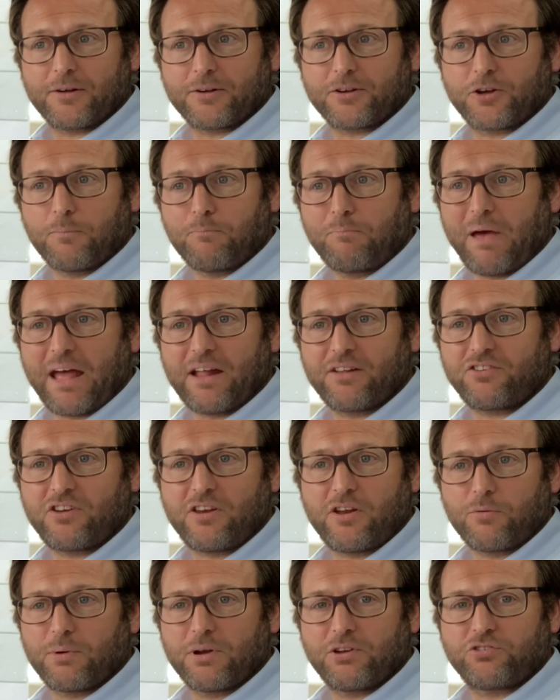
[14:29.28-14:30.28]
compared to
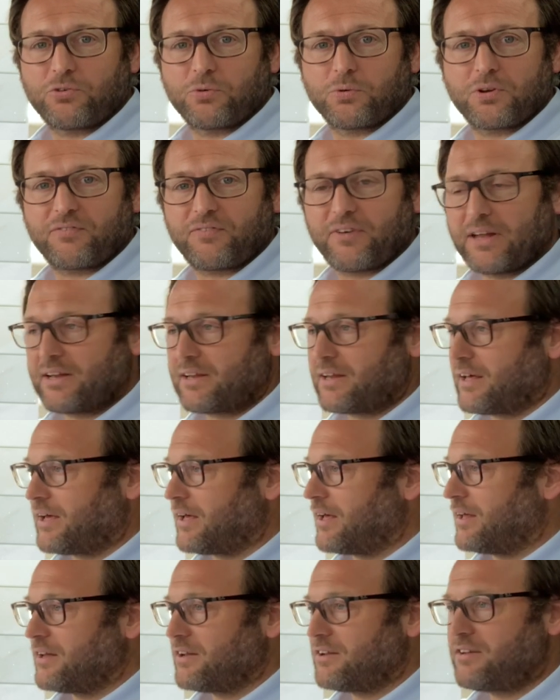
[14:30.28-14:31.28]
the original
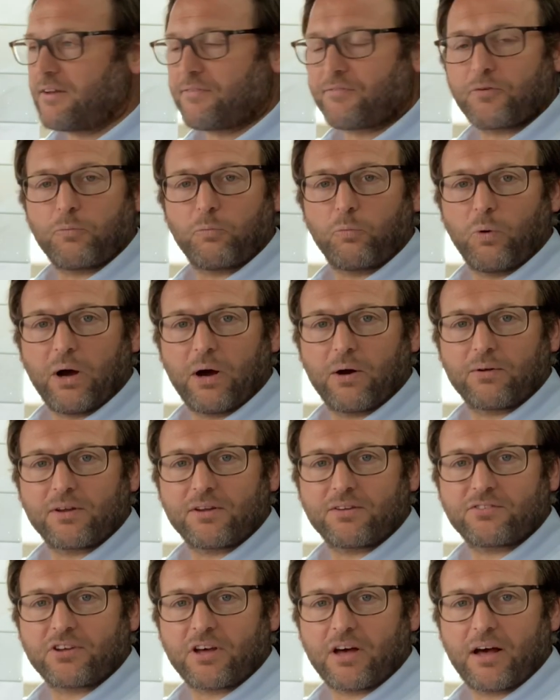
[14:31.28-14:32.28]
Defender, different world
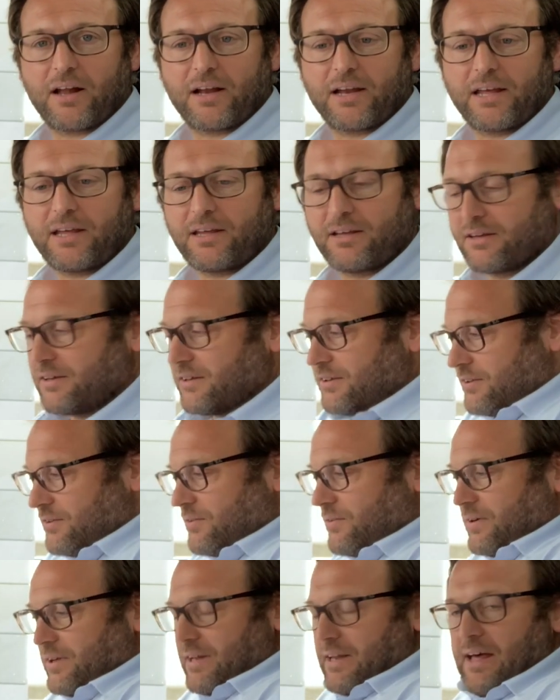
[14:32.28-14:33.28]
entirely.
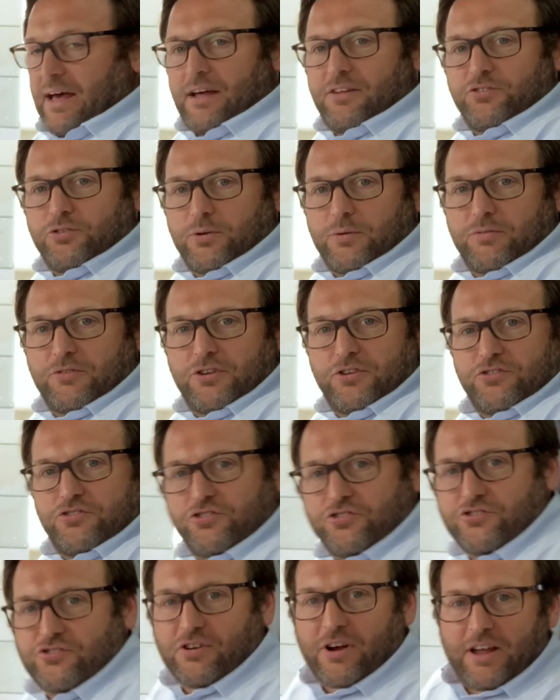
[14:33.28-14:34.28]
You're not in that sort of
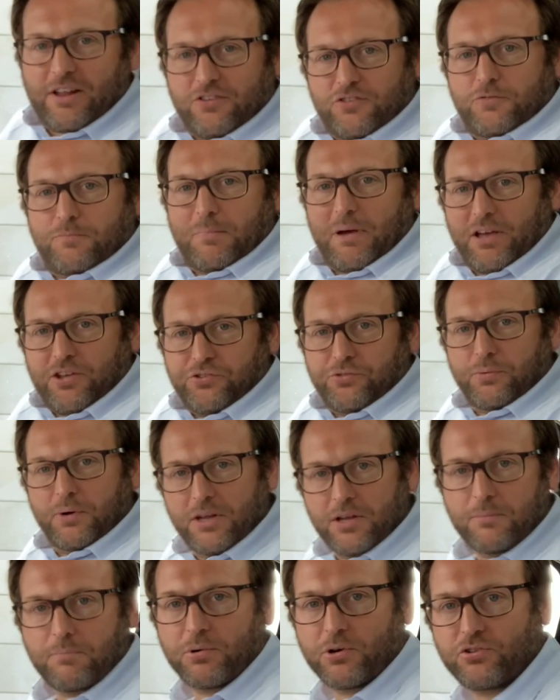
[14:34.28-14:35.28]
constrained space
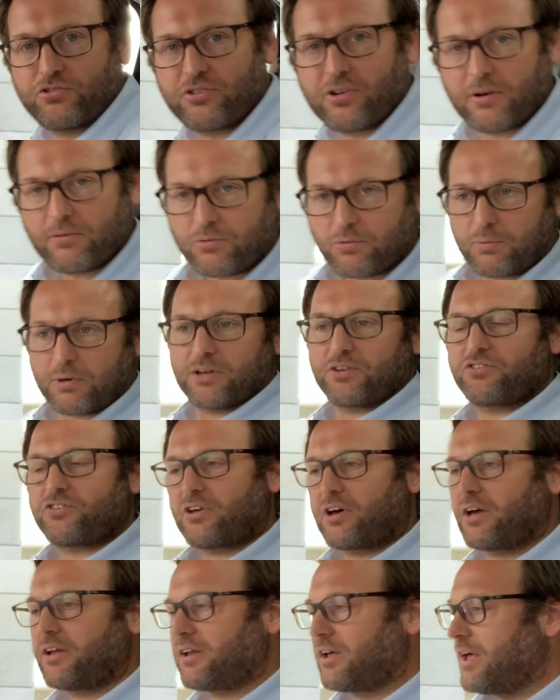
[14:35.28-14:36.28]
where you're pushed over to one
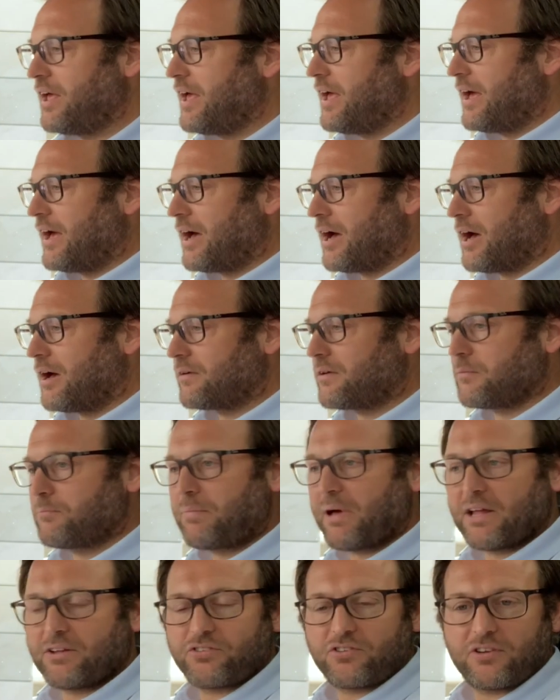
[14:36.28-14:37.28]
side.
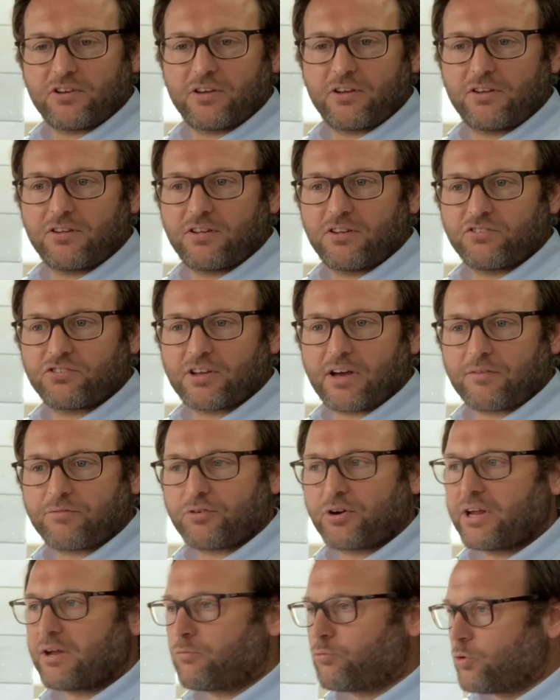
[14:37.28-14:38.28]
Compared to
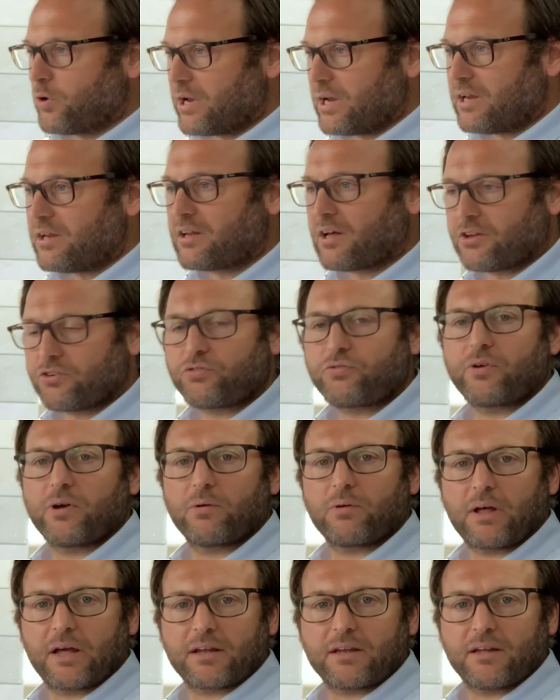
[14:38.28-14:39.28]
Discovery, it really does
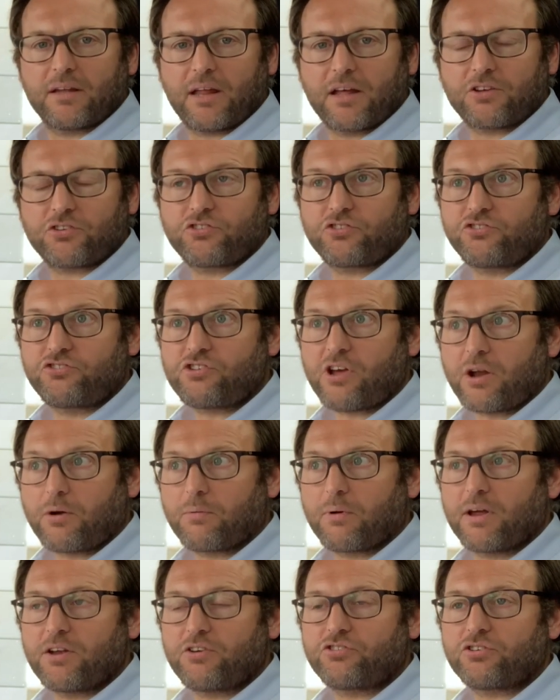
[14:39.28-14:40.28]
feel like the next
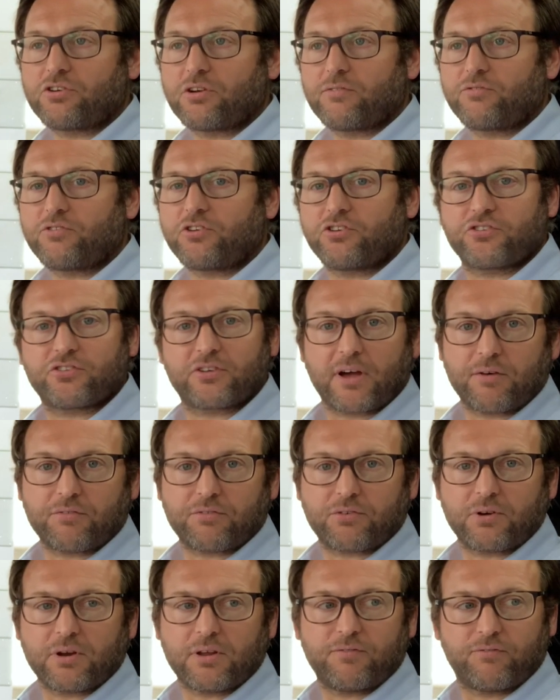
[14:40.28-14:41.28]
generation of
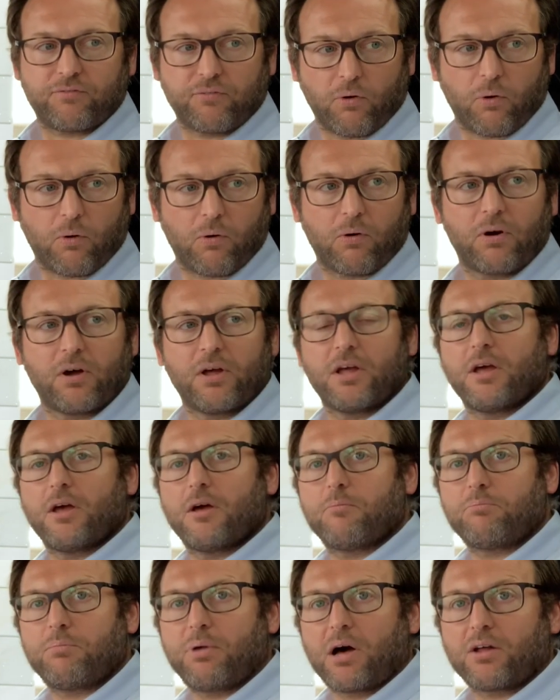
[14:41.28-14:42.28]
Discovery 4,
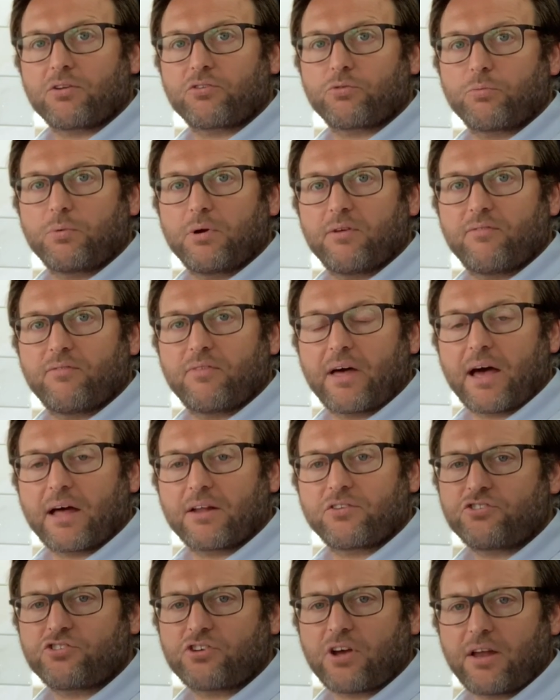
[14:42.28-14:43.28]
but with
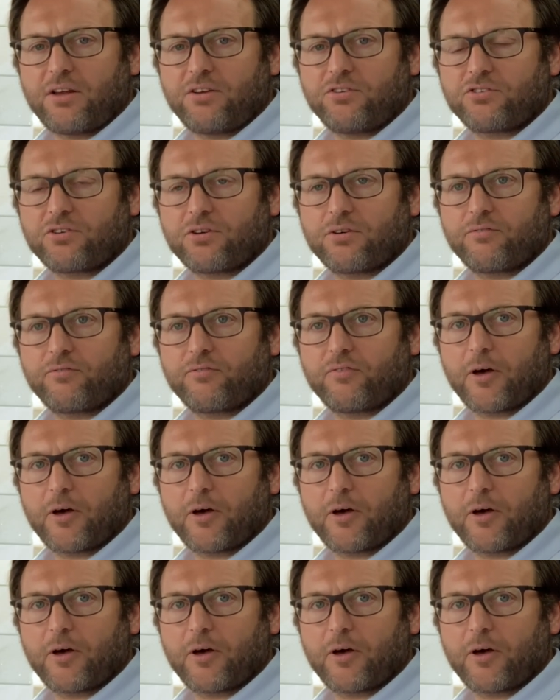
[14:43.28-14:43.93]
that change of